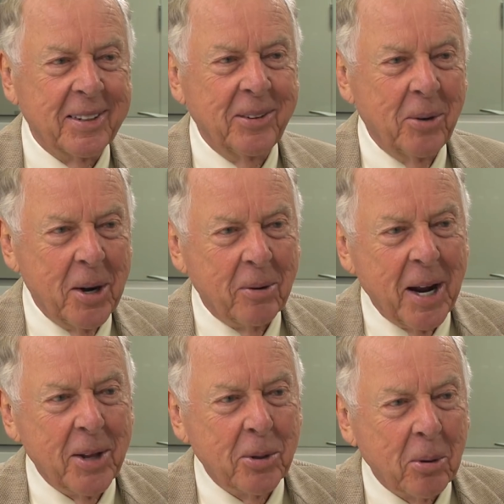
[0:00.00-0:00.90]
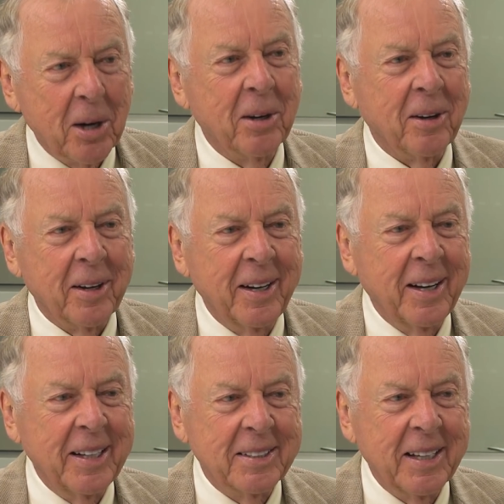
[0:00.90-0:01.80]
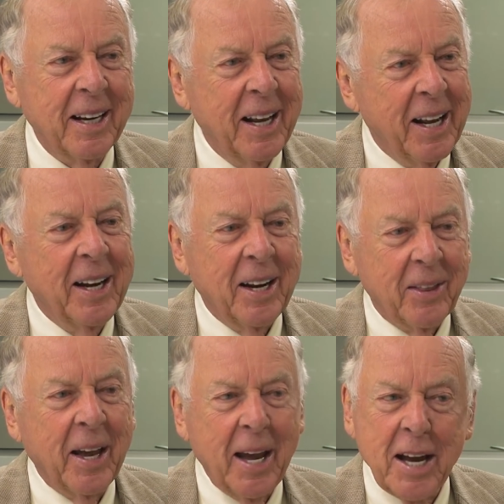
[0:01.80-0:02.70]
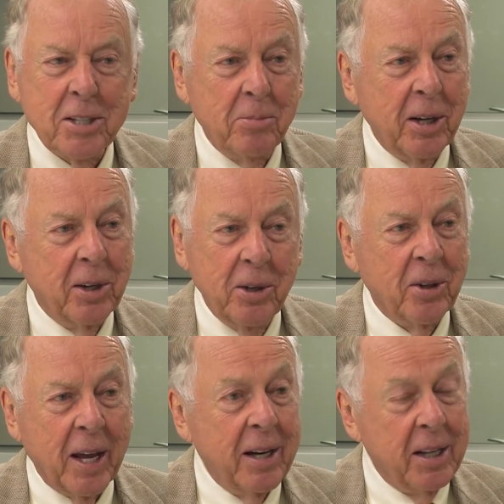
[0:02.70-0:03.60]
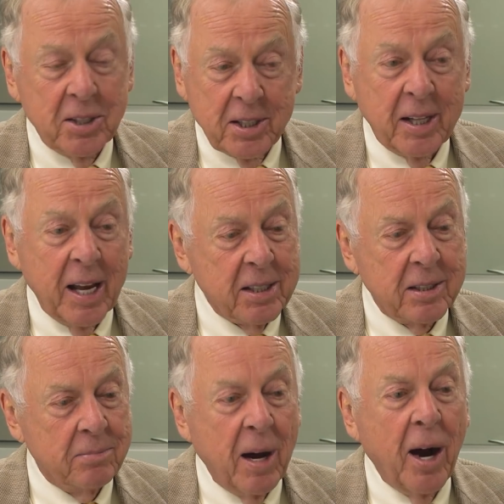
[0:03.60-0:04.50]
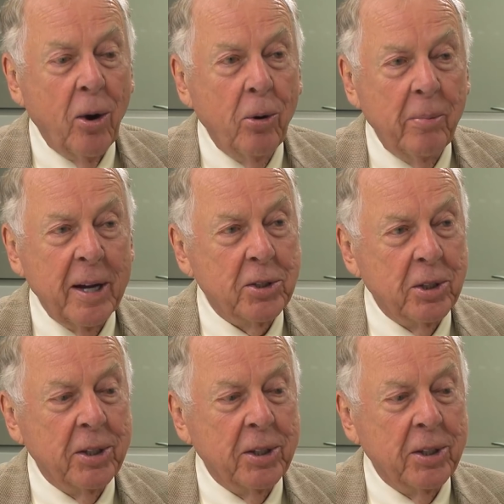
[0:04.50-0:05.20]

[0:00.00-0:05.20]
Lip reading: went around the world. And he said, they asked me to do that. And he said, that's my whole mission